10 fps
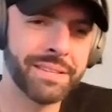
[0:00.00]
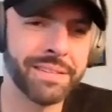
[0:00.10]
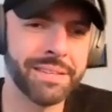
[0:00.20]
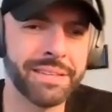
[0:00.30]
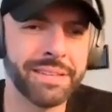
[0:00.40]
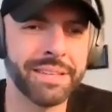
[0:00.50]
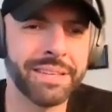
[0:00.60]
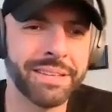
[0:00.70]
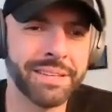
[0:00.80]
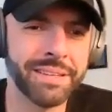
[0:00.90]

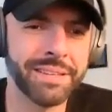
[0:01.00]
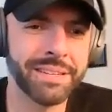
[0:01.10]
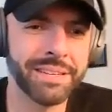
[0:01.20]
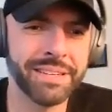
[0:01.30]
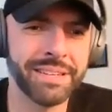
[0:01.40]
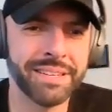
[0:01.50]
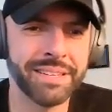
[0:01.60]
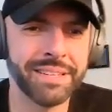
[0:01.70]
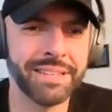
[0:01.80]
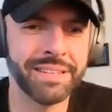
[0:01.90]

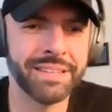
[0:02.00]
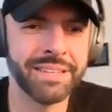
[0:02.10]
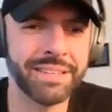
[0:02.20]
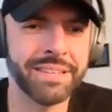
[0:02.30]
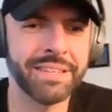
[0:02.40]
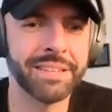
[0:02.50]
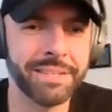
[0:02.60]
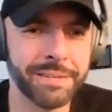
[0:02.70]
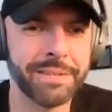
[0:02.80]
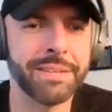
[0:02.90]

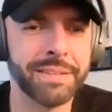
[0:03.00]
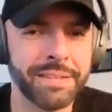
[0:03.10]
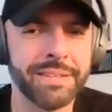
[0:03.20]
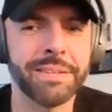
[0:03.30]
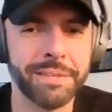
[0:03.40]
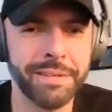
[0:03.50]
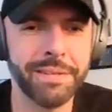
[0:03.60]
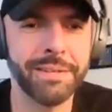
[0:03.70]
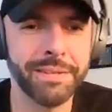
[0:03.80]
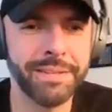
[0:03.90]

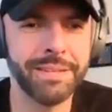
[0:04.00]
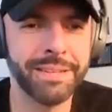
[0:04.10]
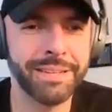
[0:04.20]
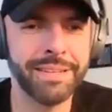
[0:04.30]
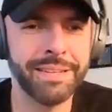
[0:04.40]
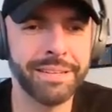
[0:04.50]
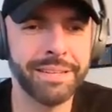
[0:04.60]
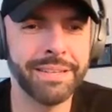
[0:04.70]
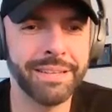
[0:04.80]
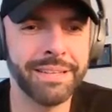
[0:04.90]

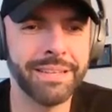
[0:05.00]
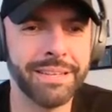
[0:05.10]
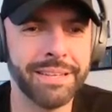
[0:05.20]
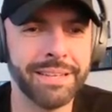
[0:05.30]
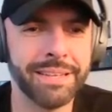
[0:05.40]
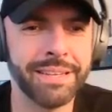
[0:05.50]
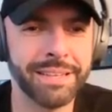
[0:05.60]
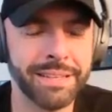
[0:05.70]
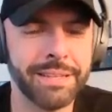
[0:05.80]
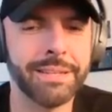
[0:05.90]

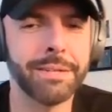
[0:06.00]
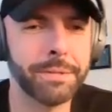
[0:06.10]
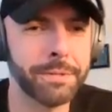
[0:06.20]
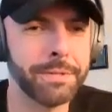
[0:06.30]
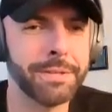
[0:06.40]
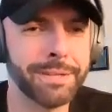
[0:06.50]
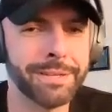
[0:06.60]
(not speaking)